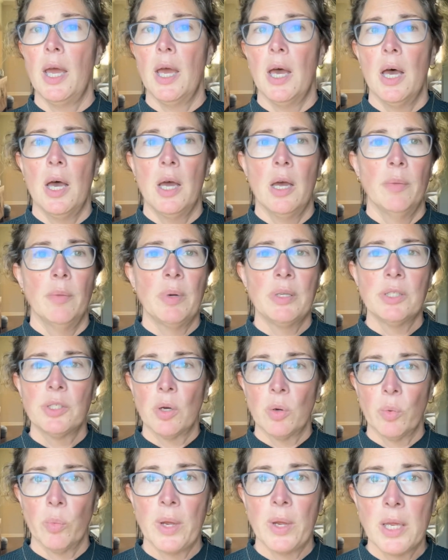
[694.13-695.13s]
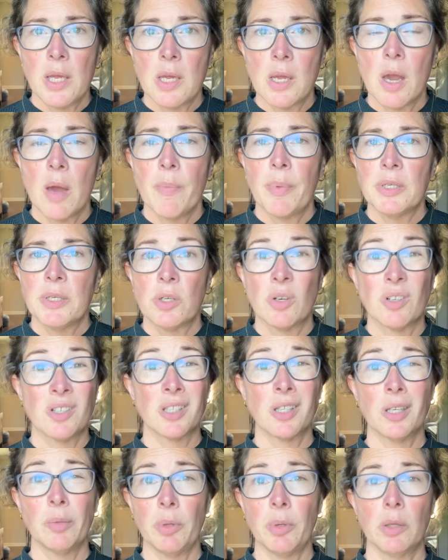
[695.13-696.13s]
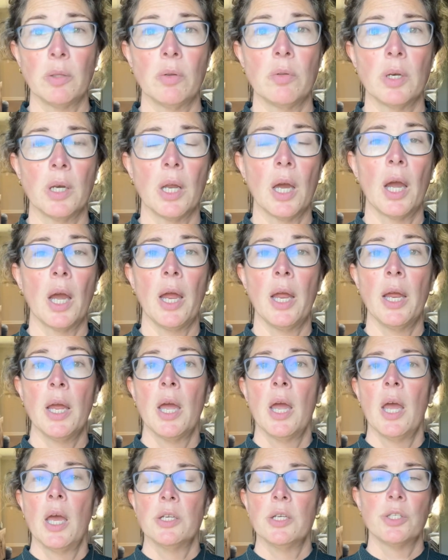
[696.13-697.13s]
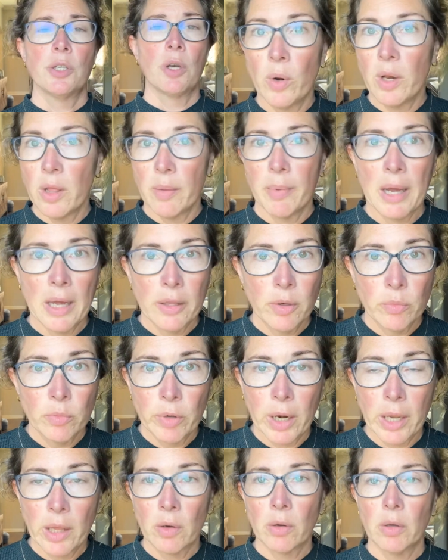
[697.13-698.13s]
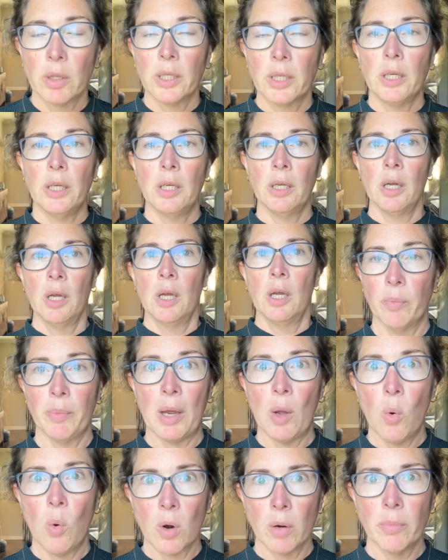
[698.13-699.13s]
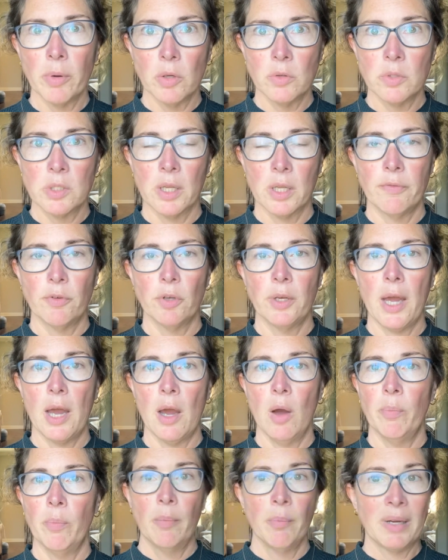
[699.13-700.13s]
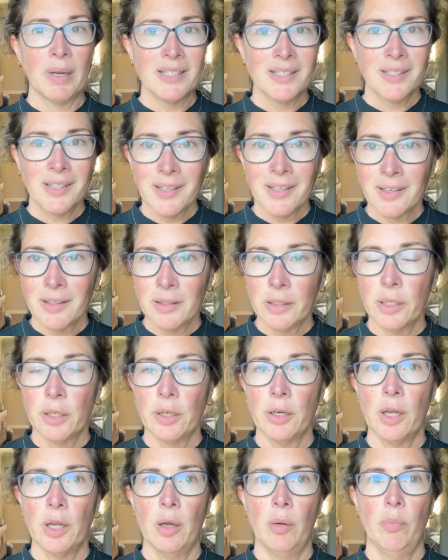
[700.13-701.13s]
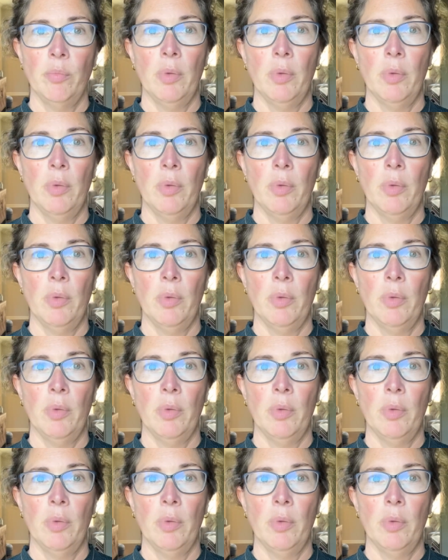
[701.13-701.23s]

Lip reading: I started waking up. I started sleeping through the night. I started going to the bathroom regularly. My hormones leveled out. My skin cleared up.